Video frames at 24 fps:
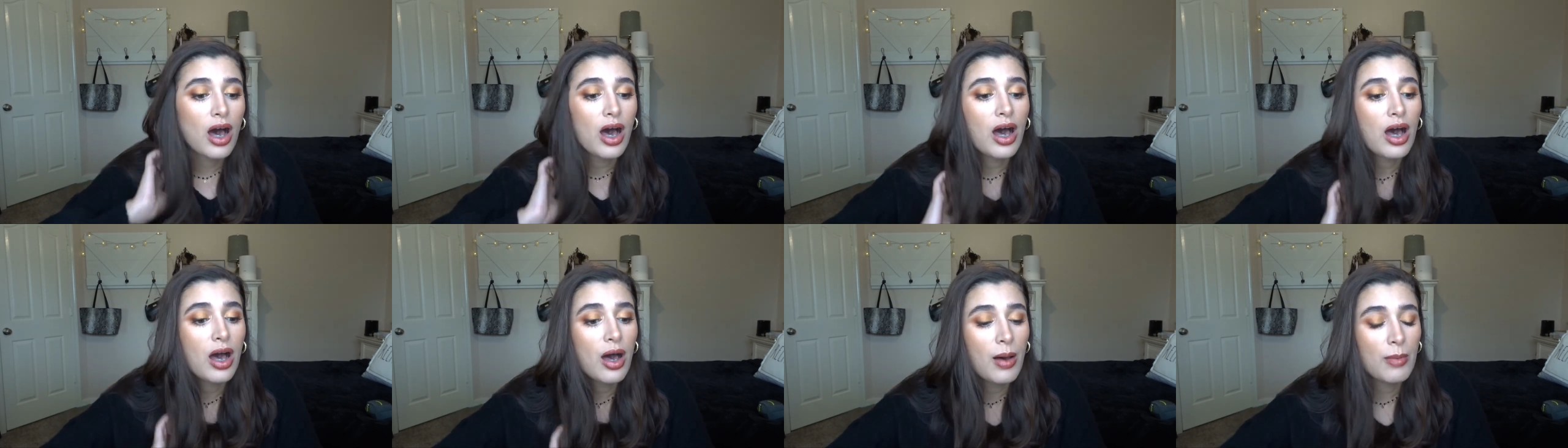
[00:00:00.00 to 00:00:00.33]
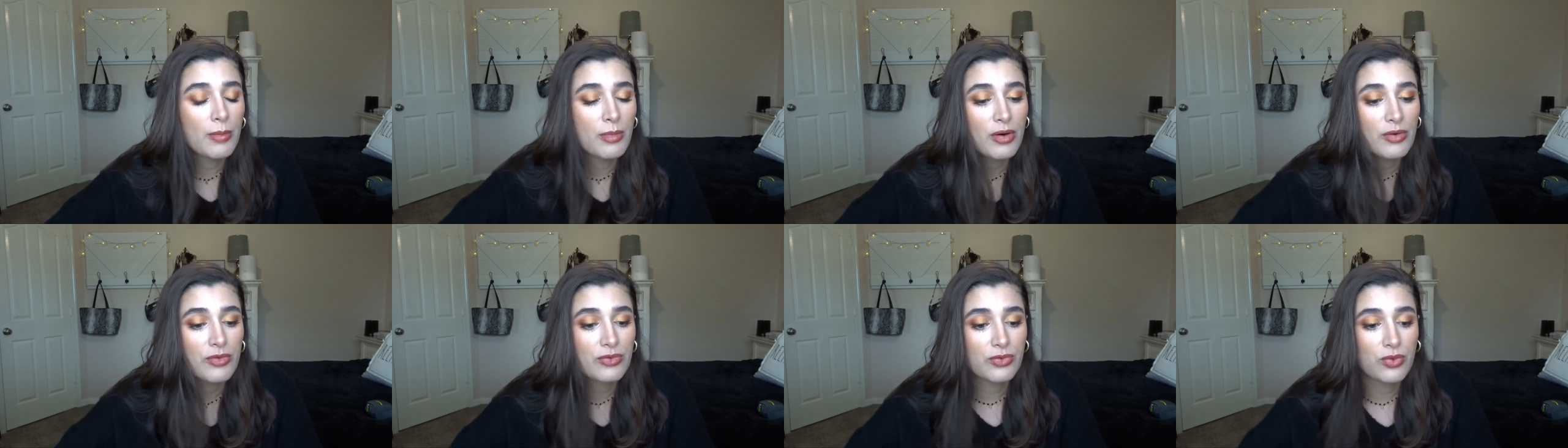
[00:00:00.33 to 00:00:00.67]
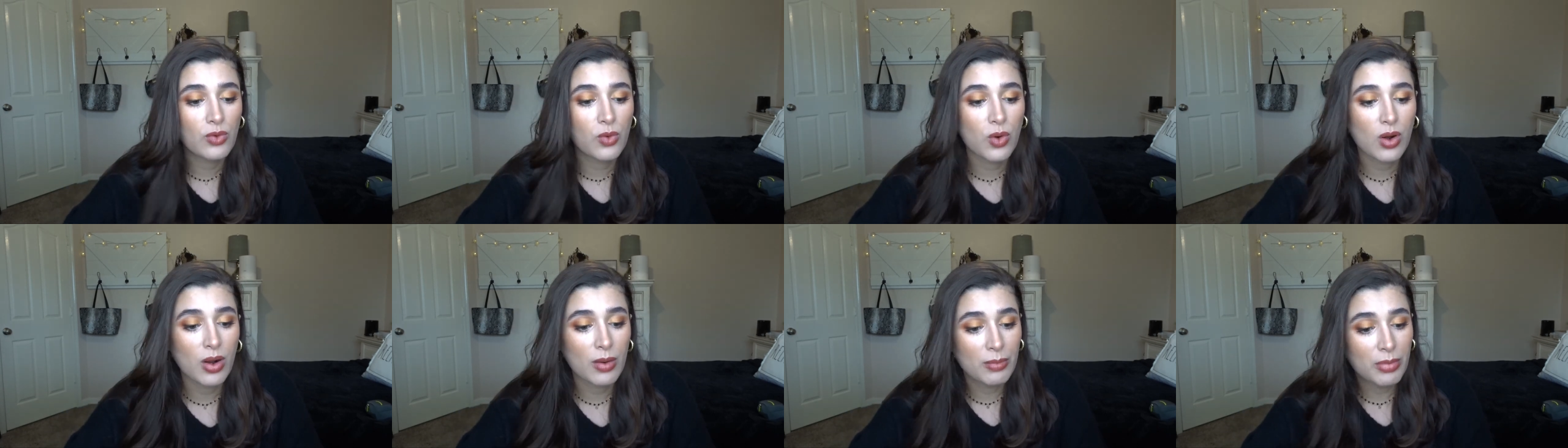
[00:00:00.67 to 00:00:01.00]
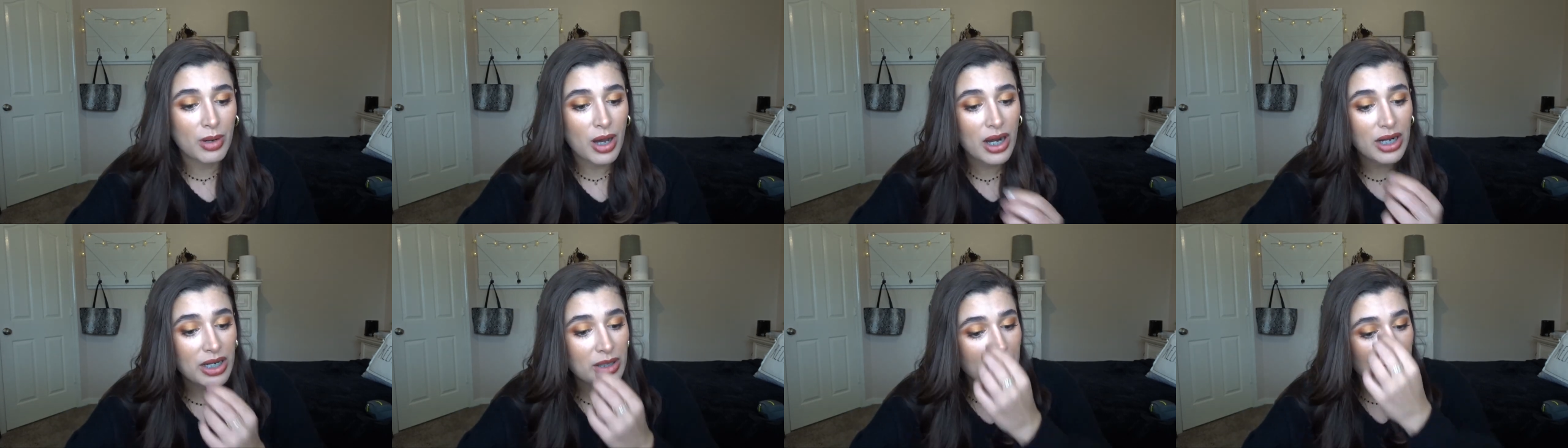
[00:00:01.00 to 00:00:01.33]
Um, for
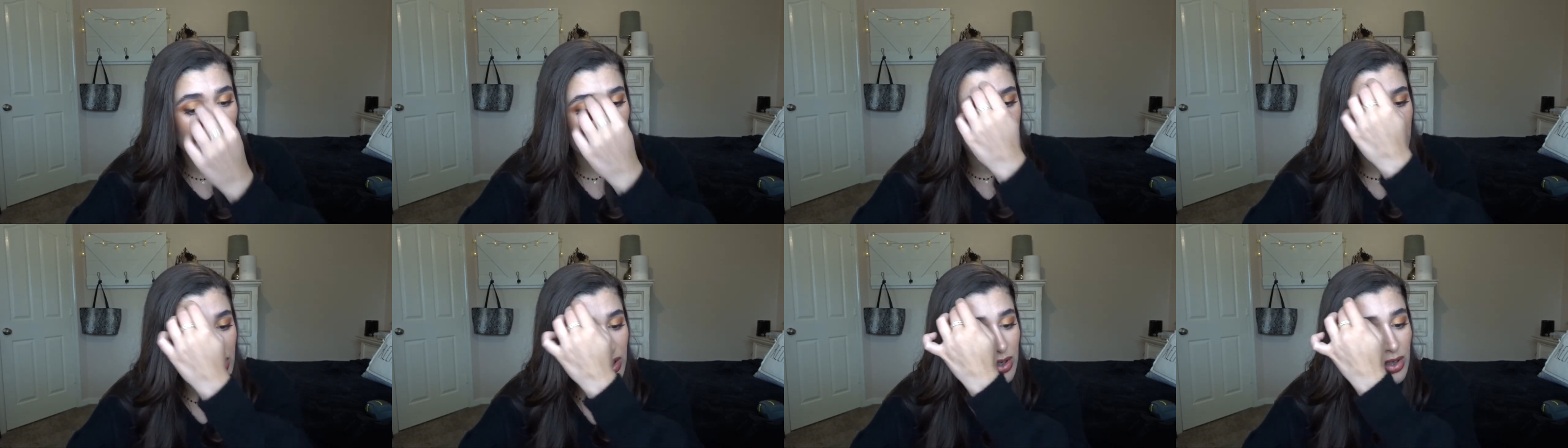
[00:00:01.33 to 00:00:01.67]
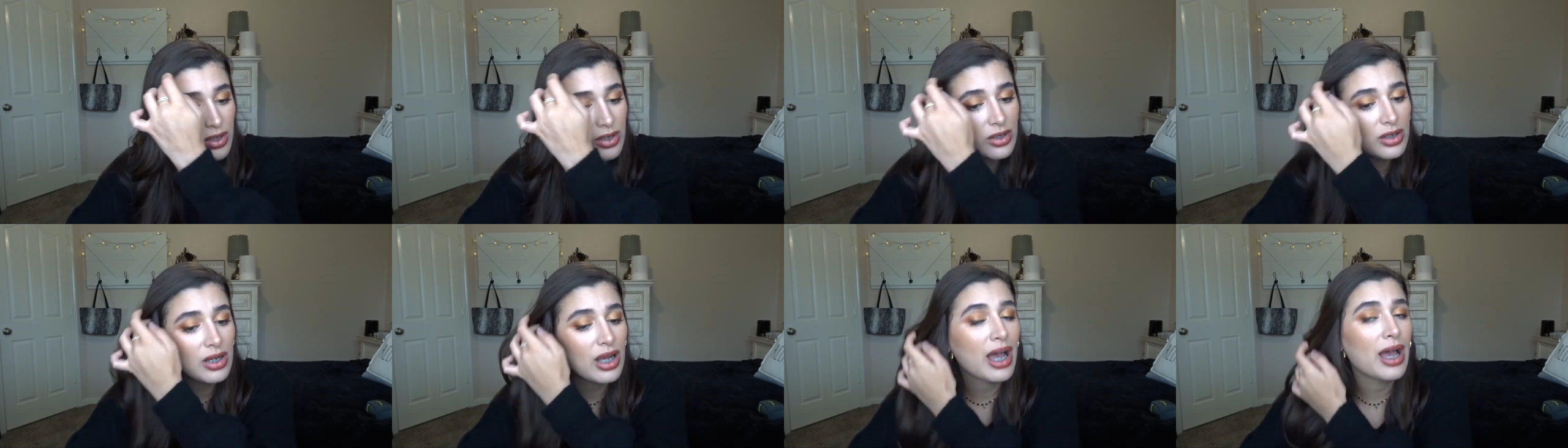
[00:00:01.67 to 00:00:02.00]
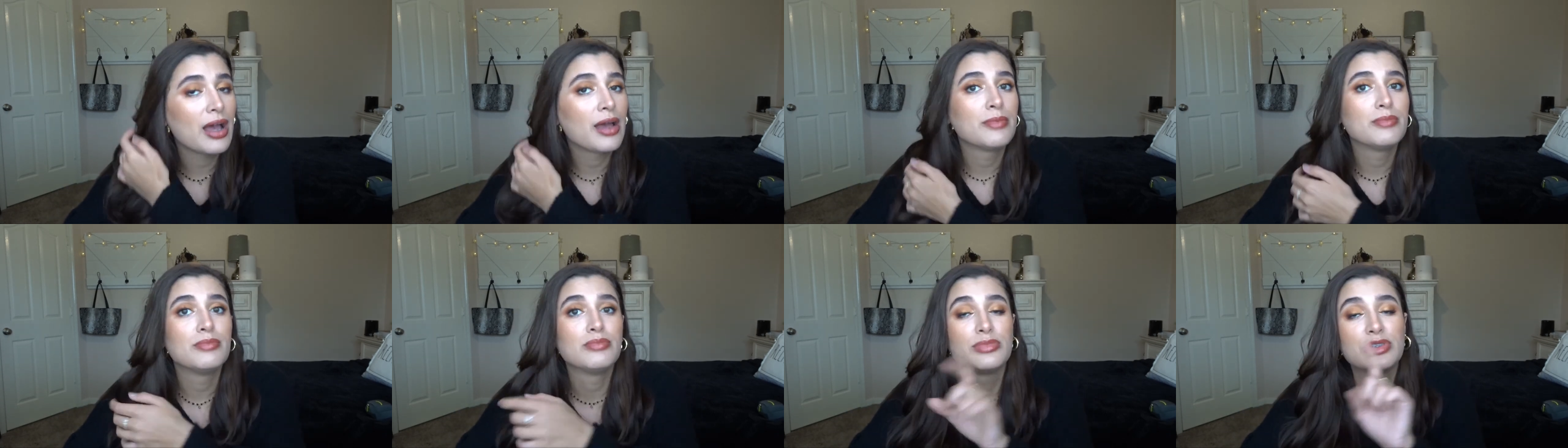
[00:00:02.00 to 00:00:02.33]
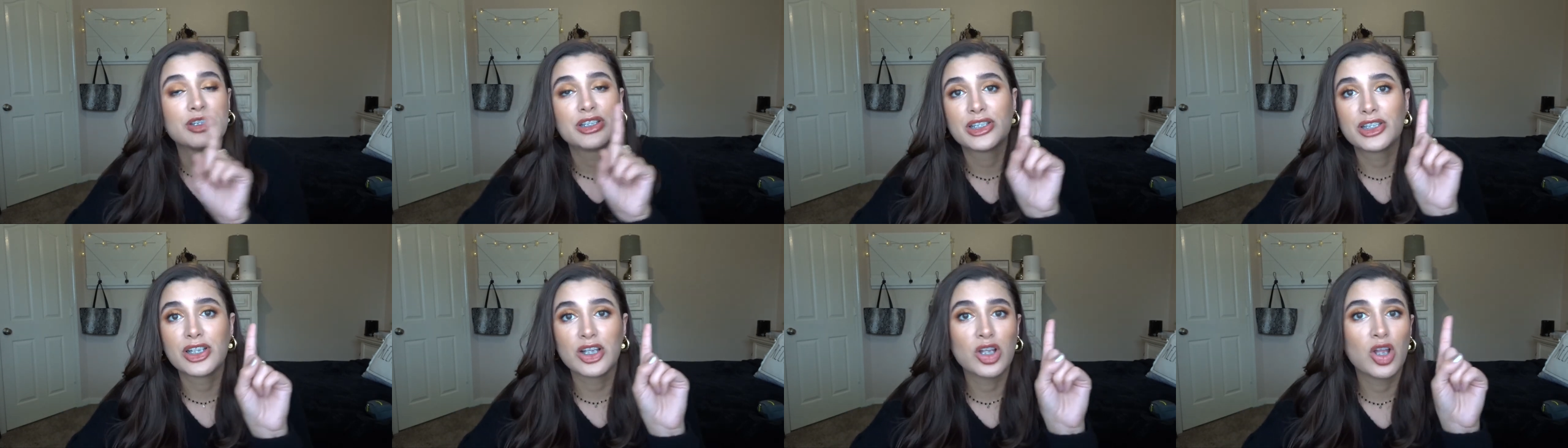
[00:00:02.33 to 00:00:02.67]
body butter, I'm
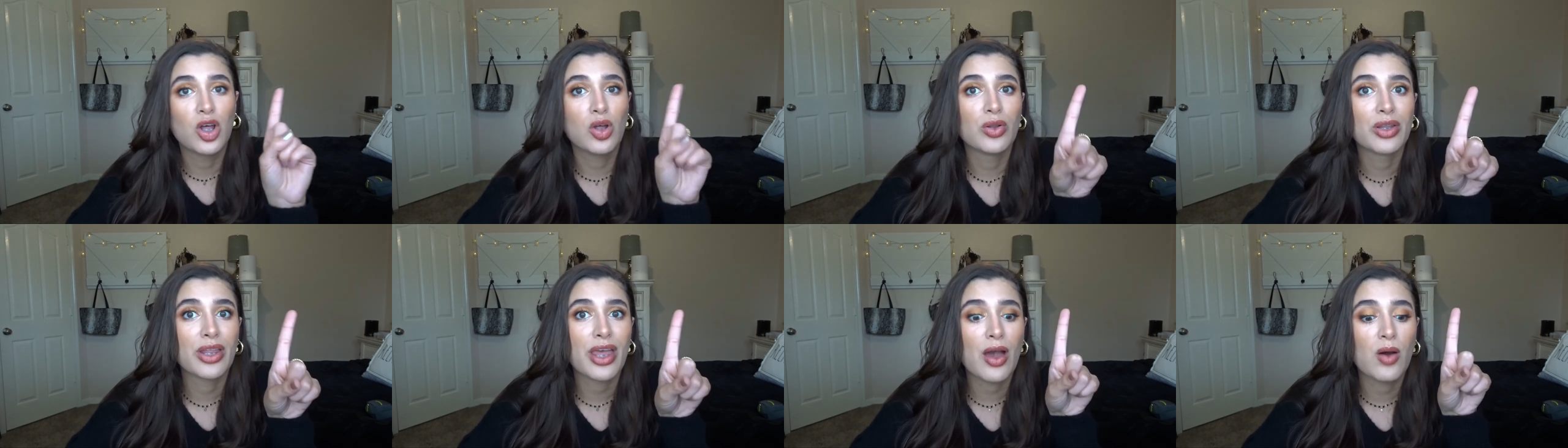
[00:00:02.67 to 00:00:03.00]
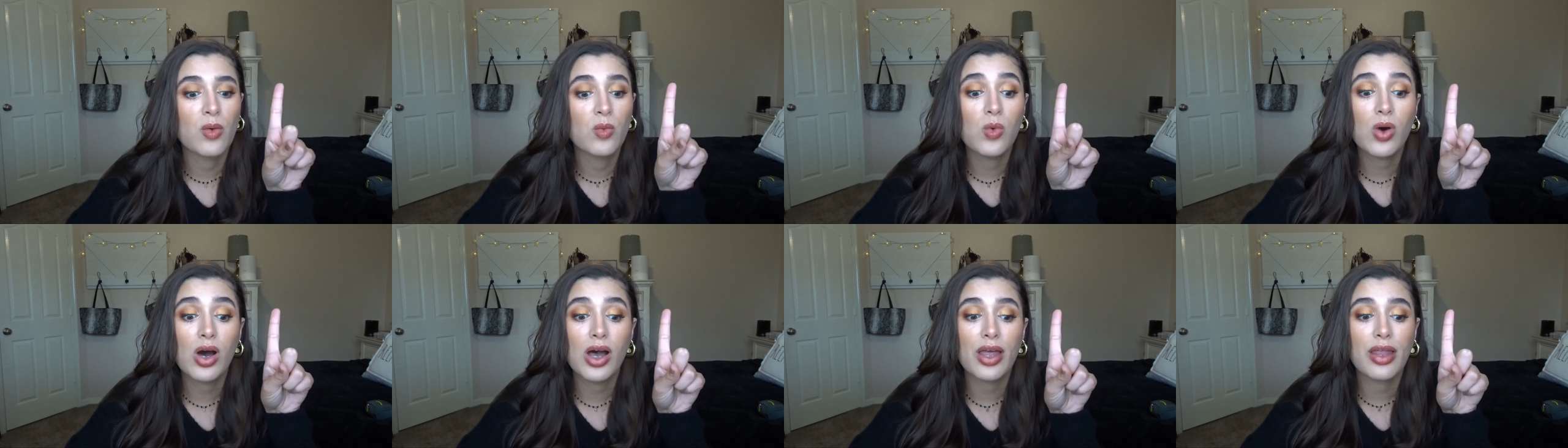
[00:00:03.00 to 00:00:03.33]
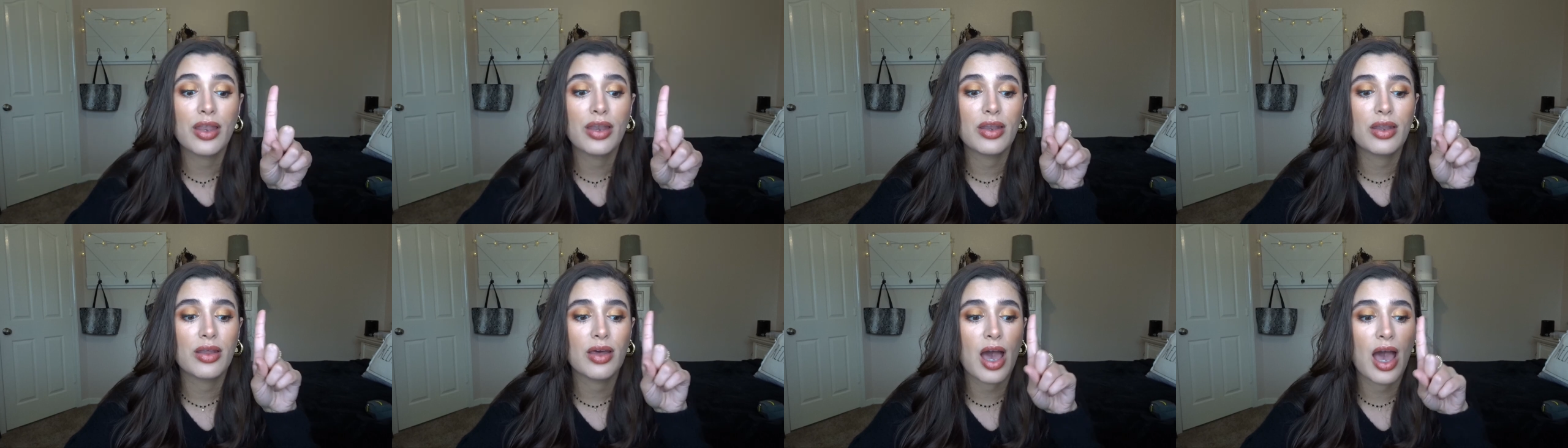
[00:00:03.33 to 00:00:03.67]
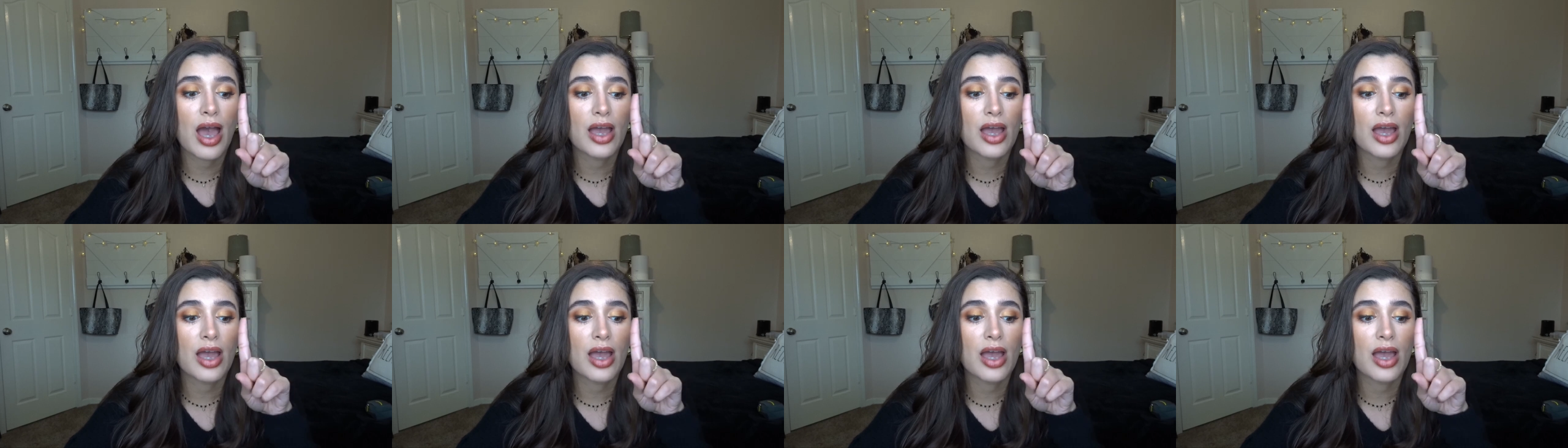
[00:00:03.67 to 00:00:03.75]
still only at one.